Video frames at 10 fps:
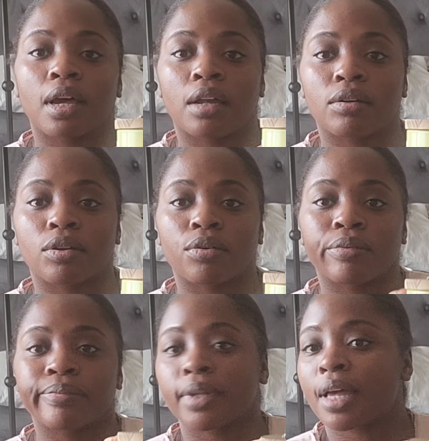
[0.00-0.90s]
I don't know.
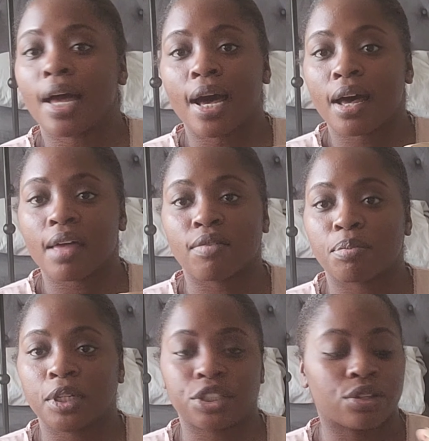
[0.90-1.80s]
I'll have a
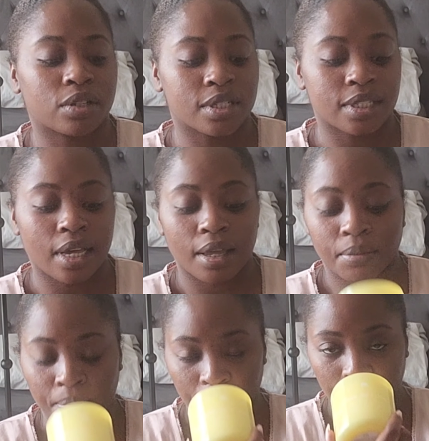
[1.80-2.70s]
picture on the side
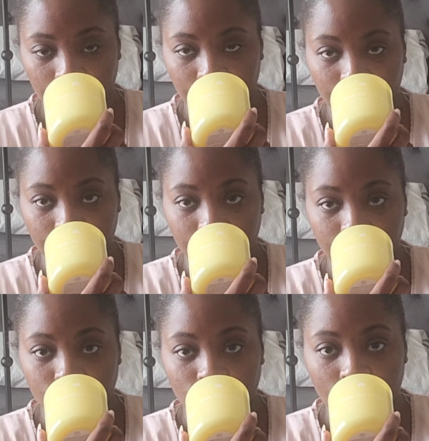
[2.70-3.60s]

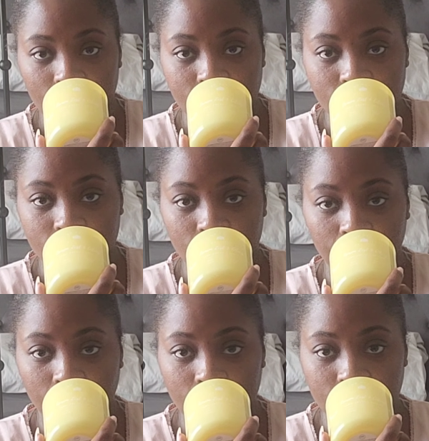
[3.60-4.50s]
so you guys can see
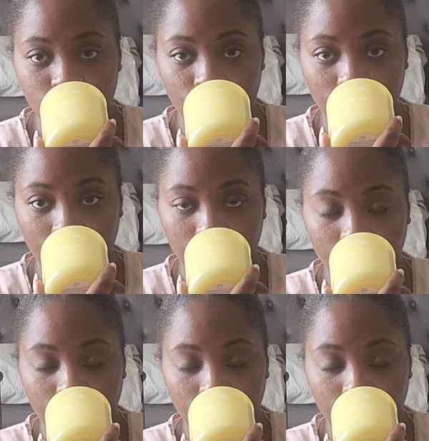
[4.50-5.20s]
it. But this one,